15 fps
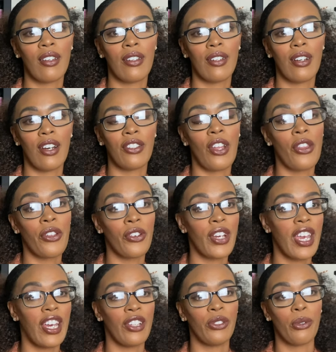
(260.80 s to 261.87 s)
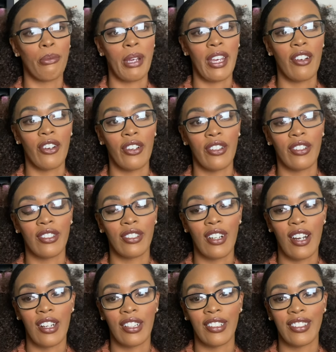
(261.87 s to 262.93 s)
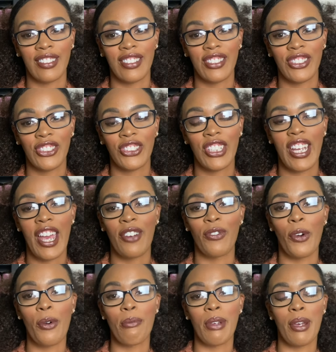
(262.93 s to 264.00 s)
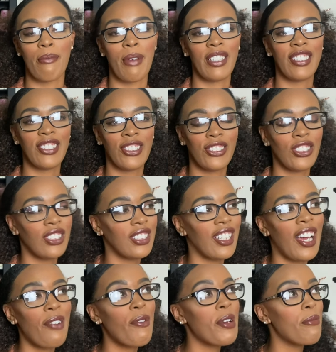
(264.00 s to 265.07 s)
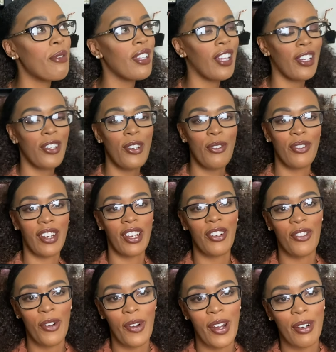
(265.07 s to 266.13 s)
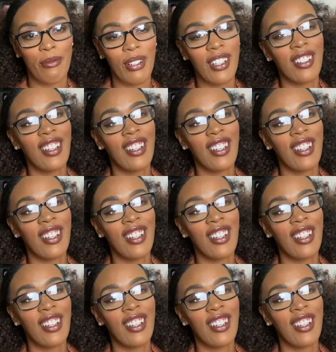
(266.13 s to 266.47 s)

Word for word: another candle maker, she had wrote me a message and she said, I want to be like you when I grow up.